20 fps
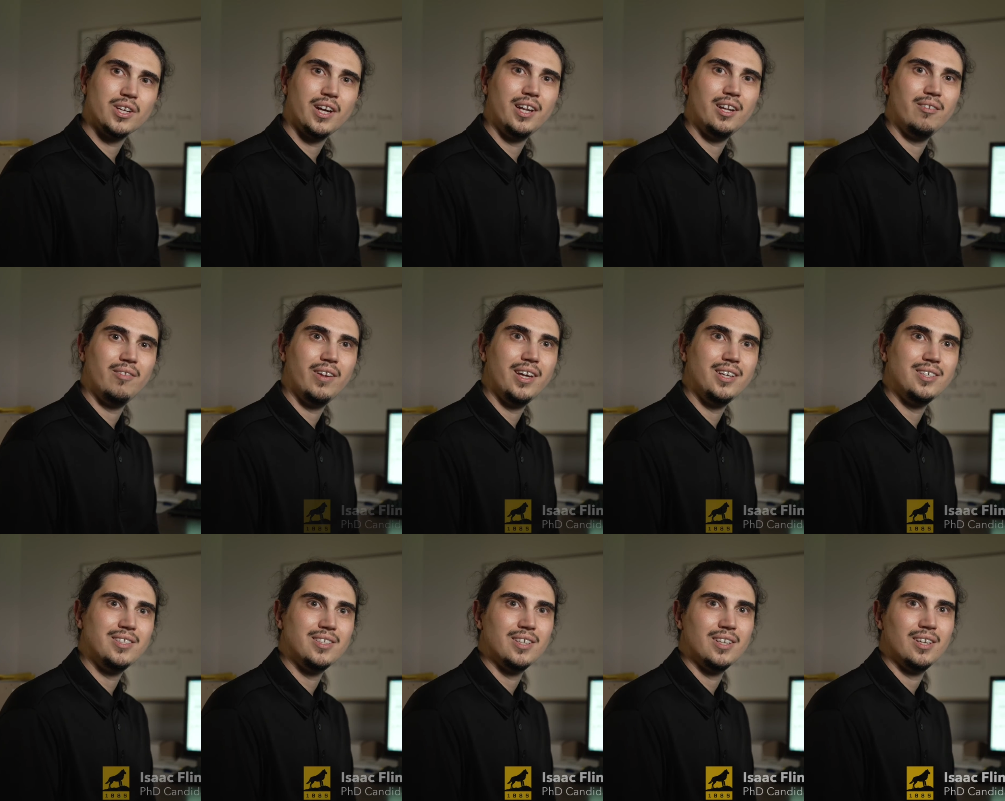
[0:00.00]
kind of nice
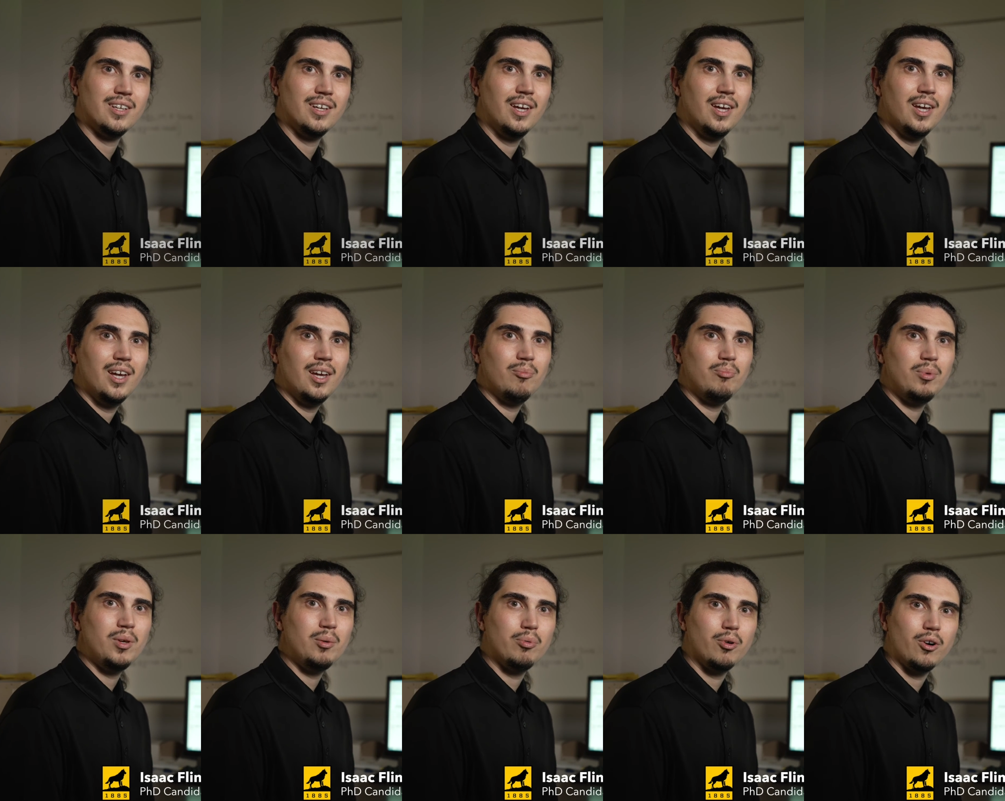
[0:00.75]
to
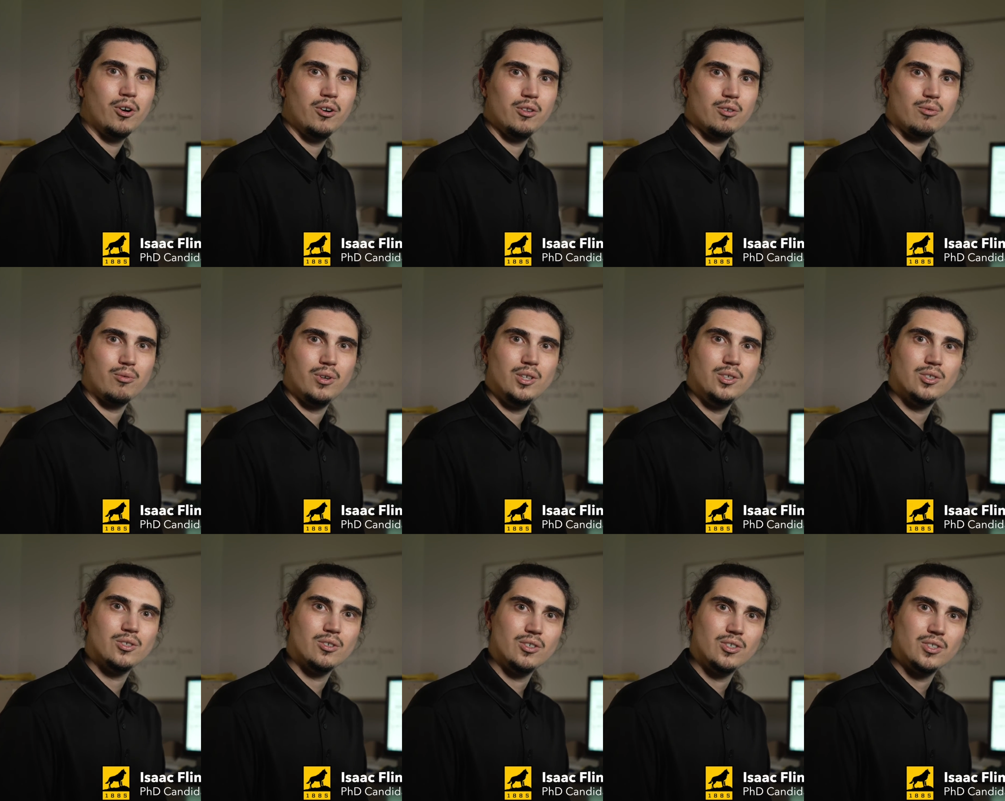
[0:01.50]
be part of the
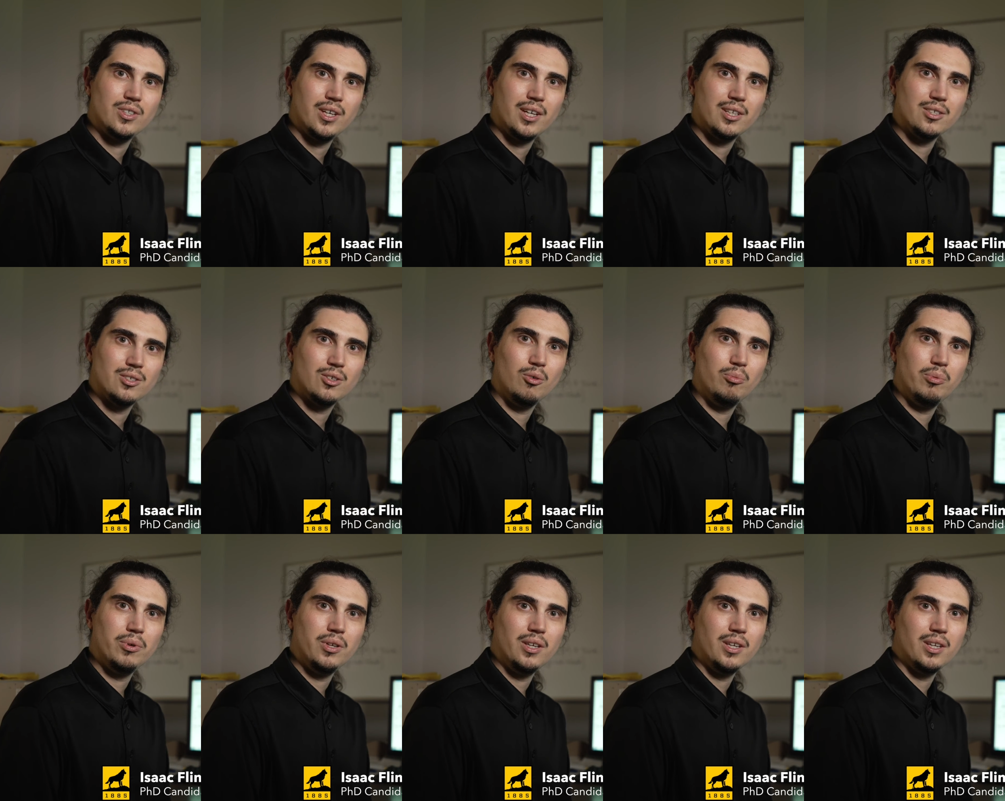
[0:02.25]
research that's
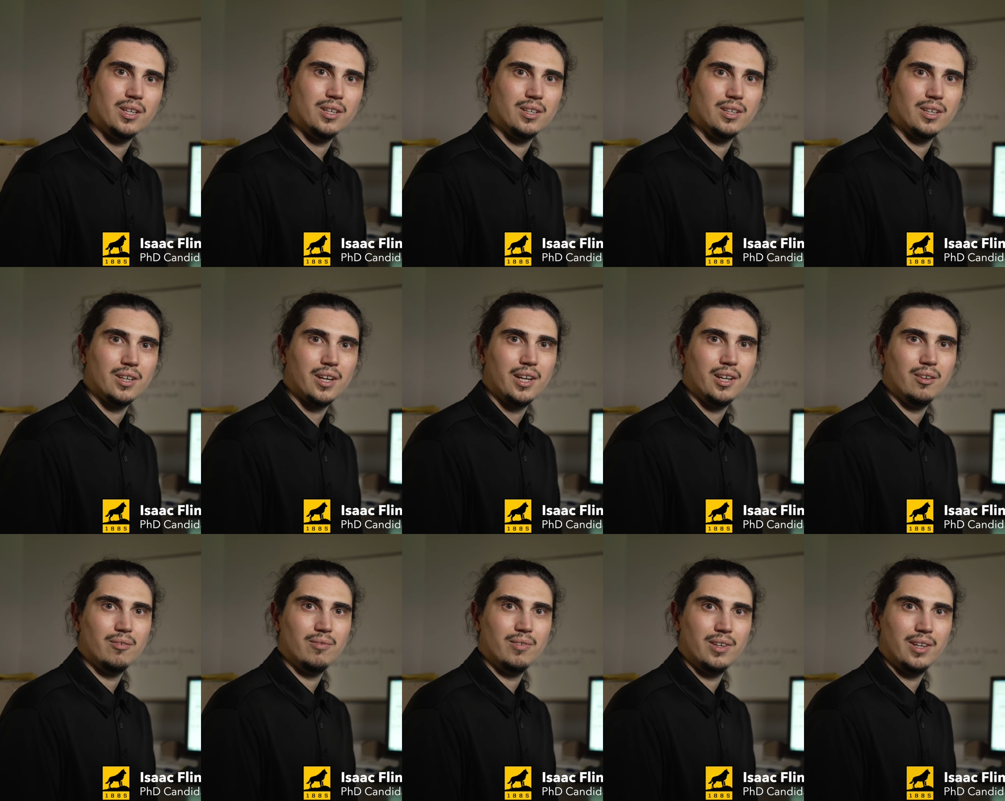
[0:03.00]
hoping can kind
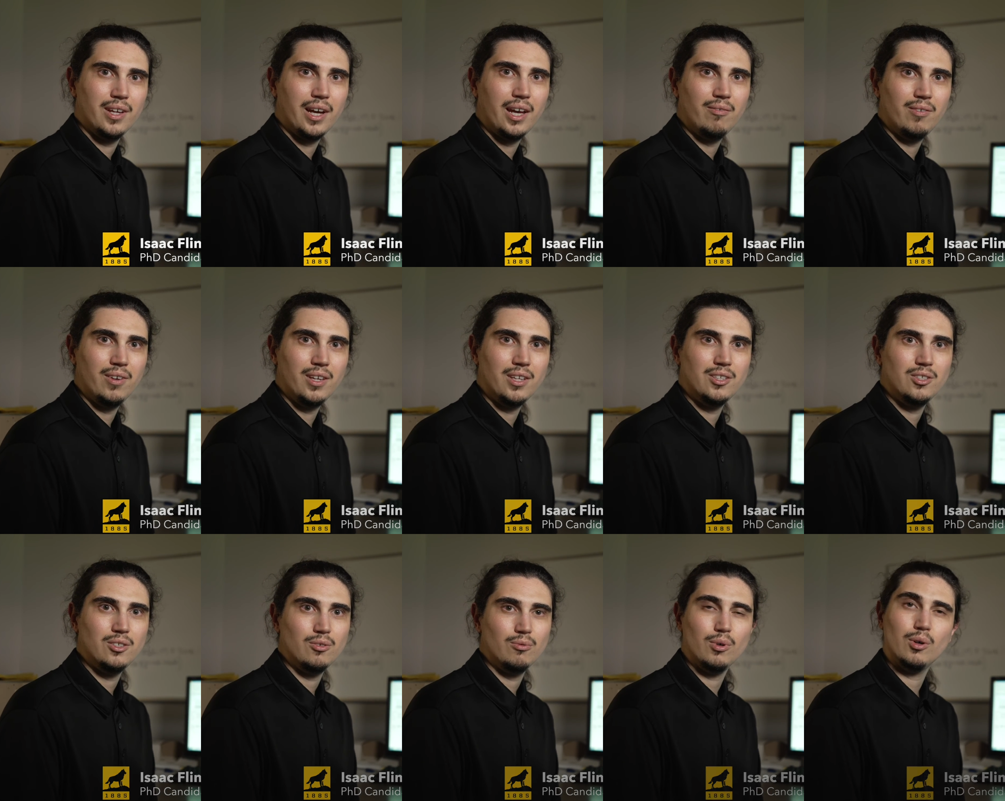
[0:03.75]
of dive
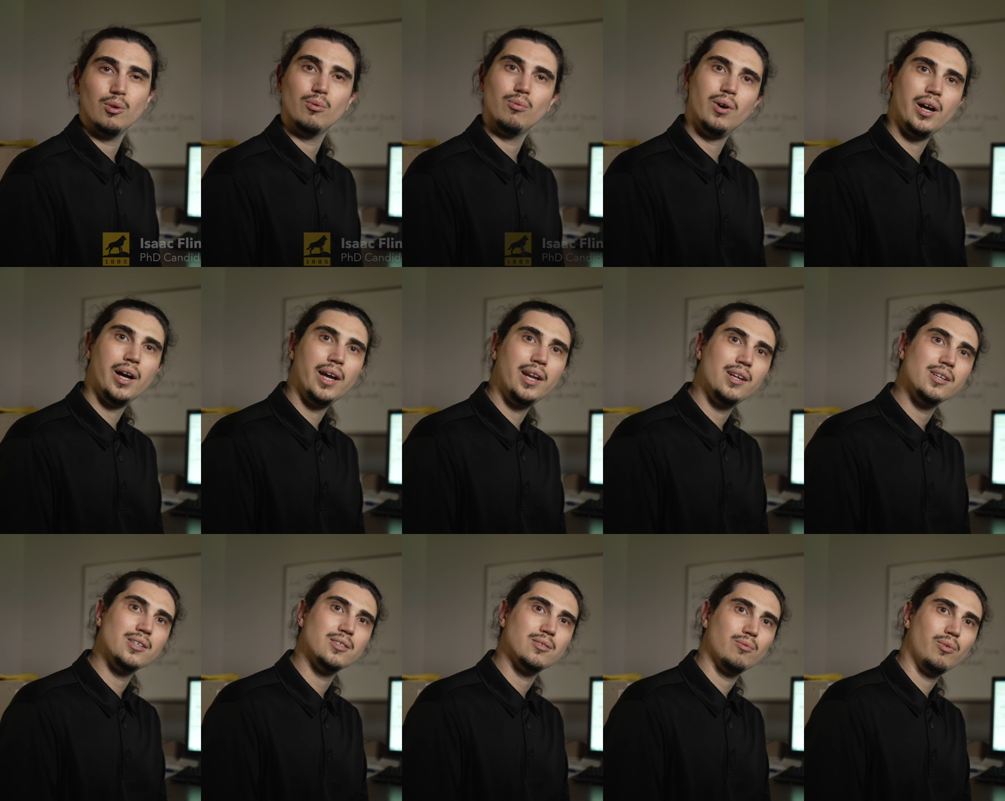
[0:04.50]
into, well, why
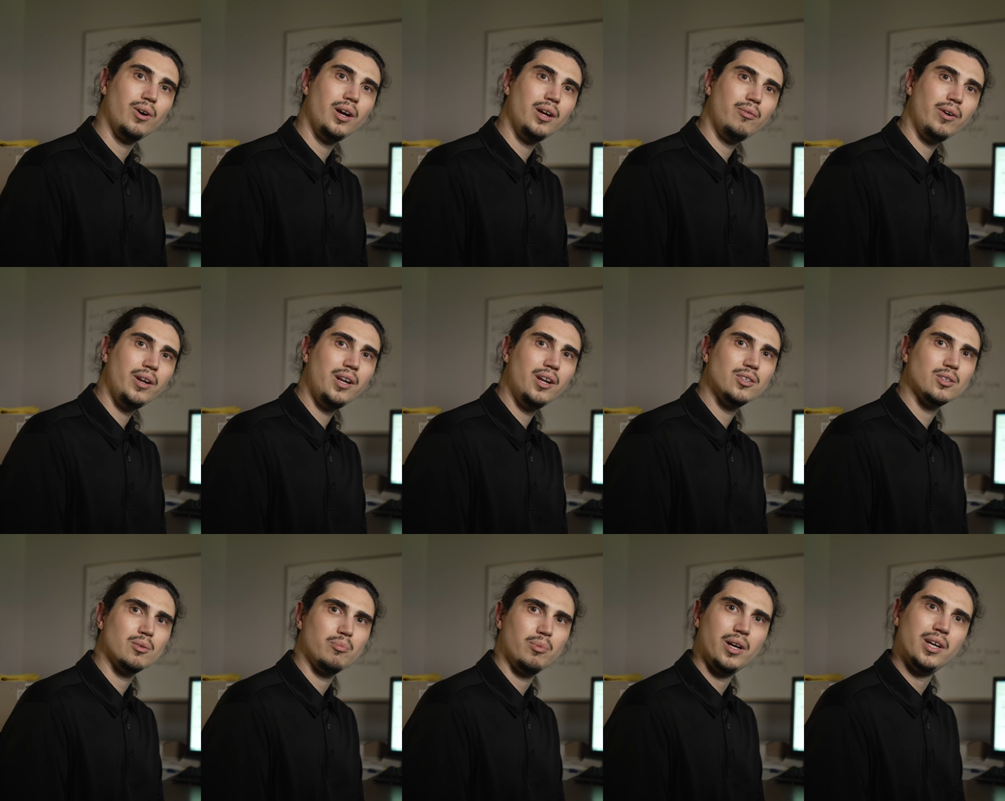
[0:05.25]
does
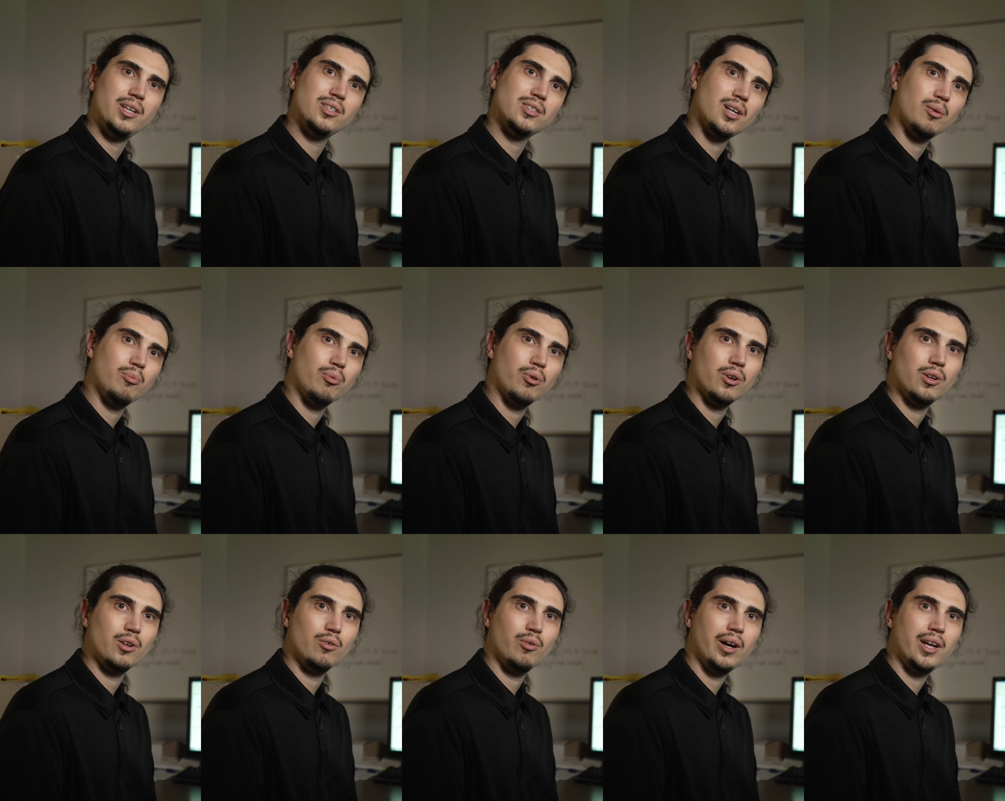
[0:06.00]
our body stop
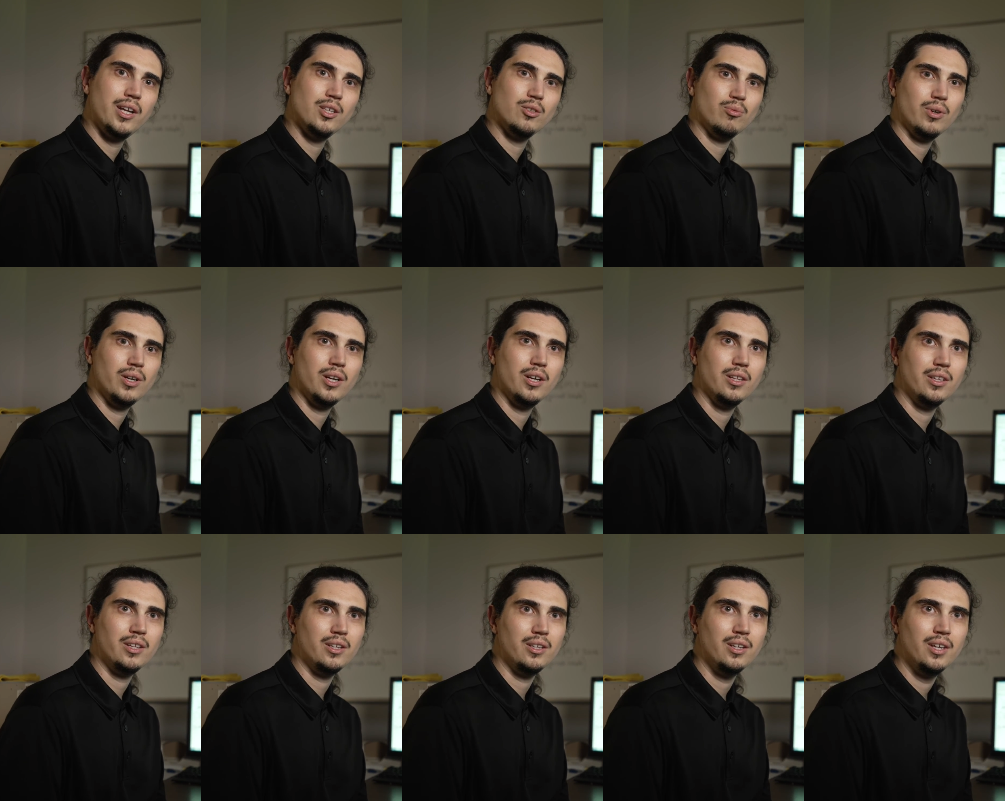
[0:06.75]
working quite as well,
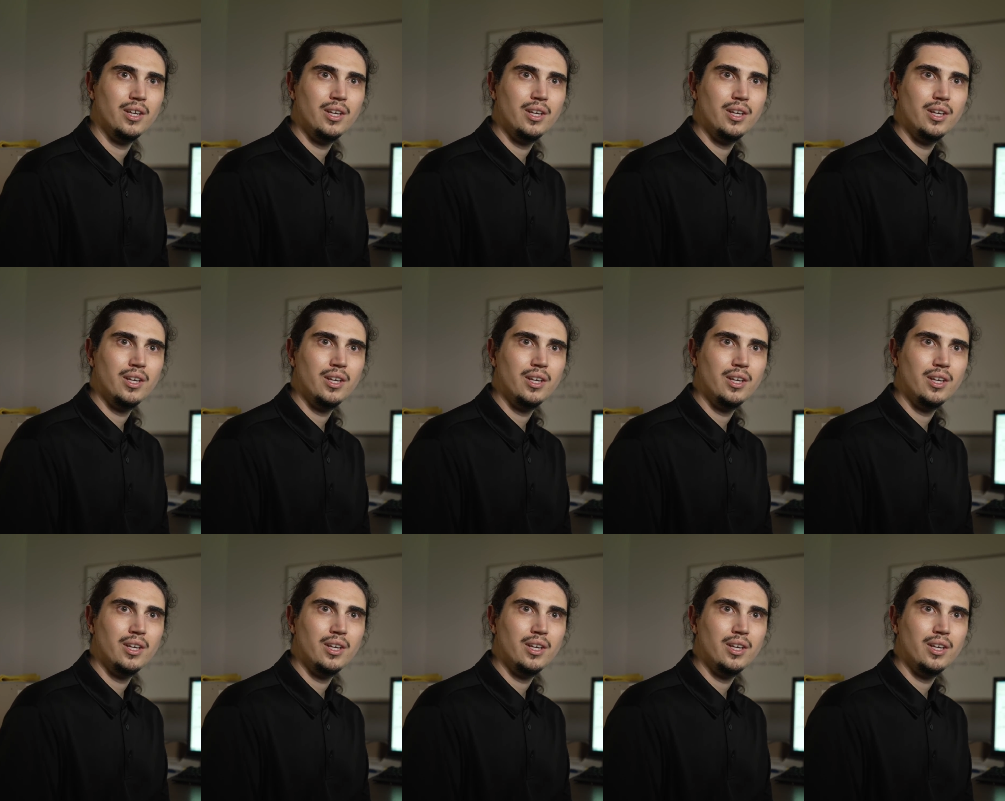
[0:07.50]
and